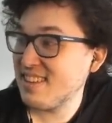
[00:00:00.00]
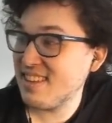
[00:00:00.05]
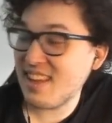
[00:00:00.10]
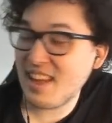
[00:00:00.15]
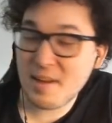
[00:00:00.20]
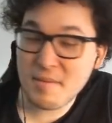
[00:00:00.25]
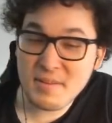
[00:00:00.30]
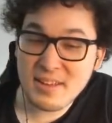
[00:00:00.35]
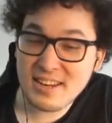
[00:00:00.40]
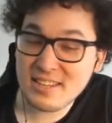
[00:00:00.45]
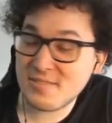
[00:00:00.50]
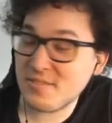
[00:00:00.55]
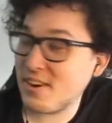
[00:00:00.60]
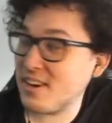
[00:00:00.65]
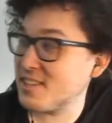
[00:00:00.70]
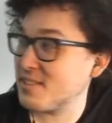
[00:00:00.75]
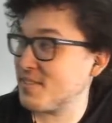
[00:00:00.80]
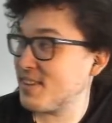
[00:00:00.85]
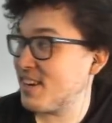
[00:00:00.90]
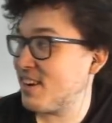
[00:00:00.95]
I mean, as far
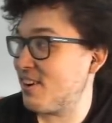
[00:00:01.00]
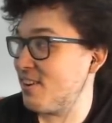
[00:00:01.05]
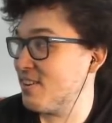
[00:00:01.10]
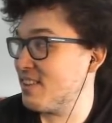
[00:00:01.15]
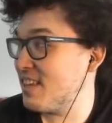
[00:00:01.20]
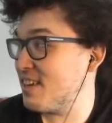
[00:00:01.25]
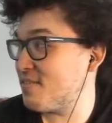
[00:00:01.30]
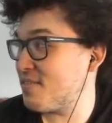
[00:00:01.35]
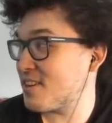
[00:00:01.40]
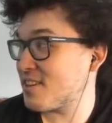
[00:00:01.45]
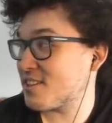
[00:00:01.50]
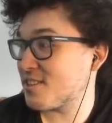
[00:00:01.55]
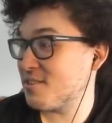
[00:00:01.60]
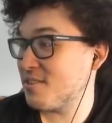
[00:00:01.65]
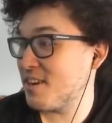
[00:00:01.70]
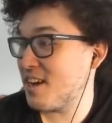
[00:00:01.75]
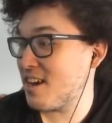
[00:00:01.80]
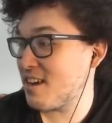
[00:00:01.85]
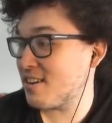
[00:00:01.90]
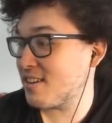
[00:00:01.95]
as we know, only official, who
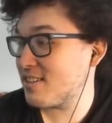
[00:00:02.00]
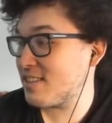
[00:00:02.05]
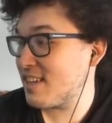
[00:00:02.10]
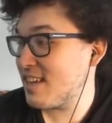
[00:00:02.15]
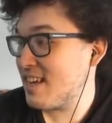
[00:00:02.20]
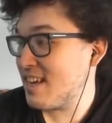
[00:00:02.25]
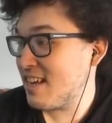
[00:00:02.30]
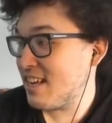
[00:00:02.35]
knows?